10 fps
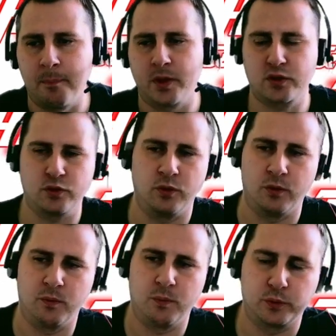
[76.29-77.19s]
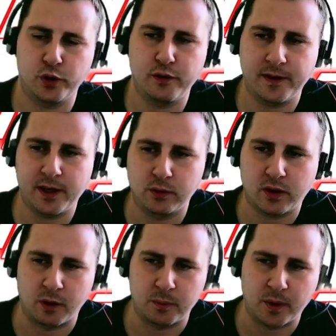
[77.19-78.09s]
So we'll do a
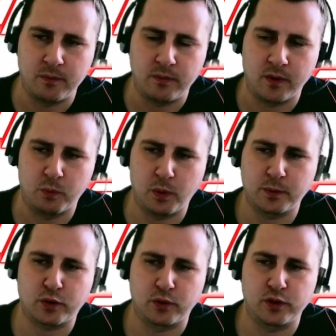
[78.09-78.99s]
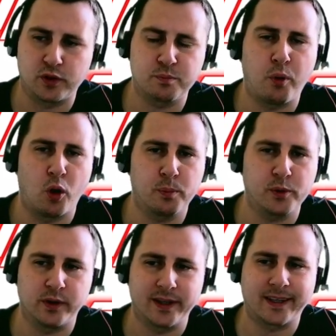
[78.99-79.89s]
VLOOKUP, and what we're going to do is
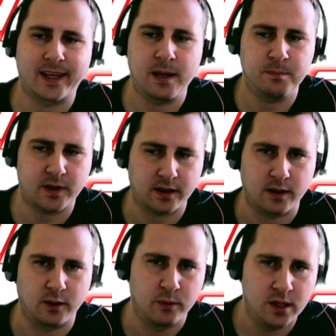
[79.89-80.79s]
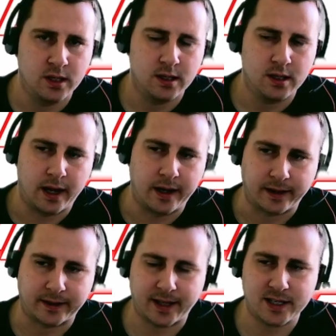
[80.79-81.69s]
populate the game title, and
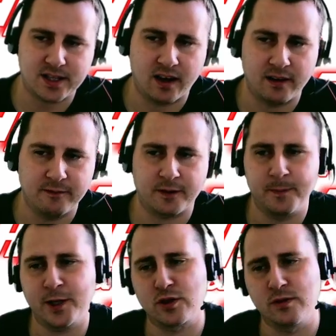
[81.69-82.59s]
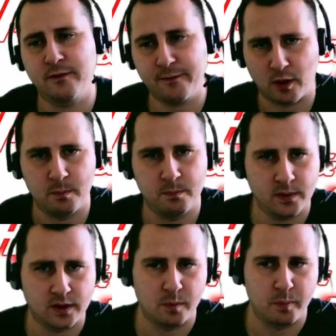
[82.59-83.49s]
it gets that information from
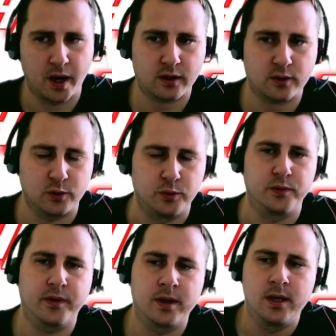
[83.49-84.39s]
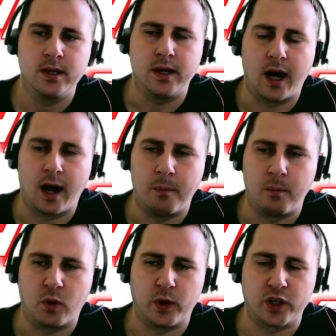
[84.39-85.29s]
the barcode,
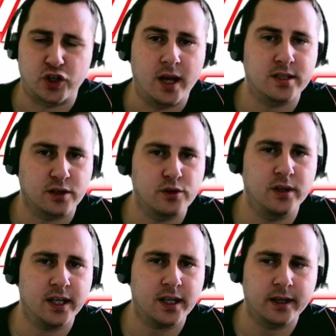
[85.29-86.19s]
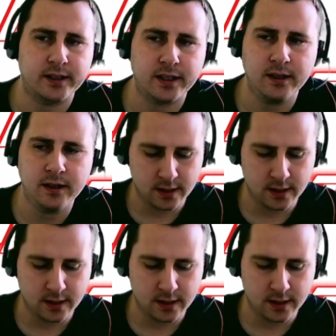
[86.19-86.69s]
which is a unique ID.